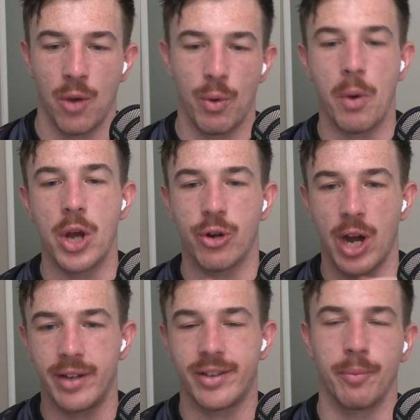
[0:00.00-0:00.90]
We won't
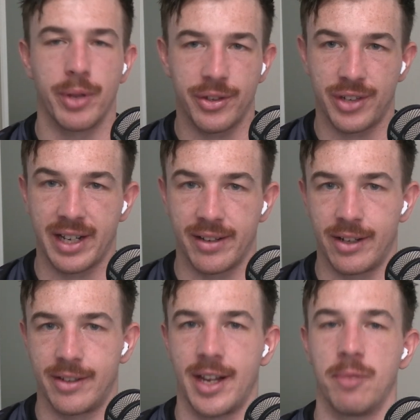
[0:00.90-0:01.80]
grade some of the
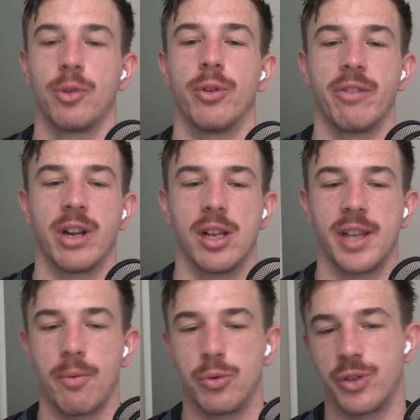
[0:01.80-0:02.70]
second-tier teams or anything like
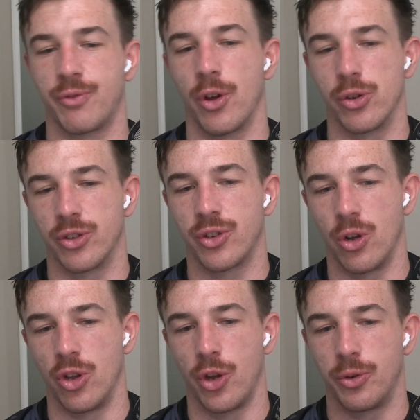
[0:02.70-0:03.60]
that. We'll just focus
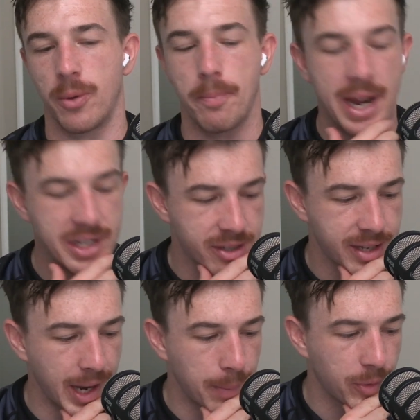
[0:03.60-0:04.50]
on those major
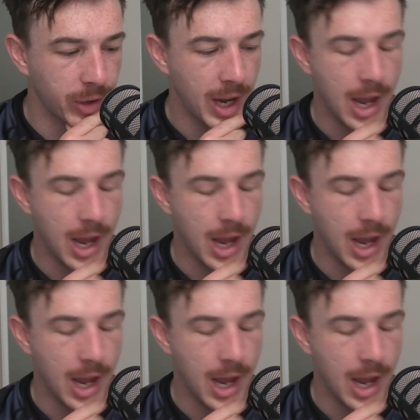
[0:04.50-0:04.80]
teams.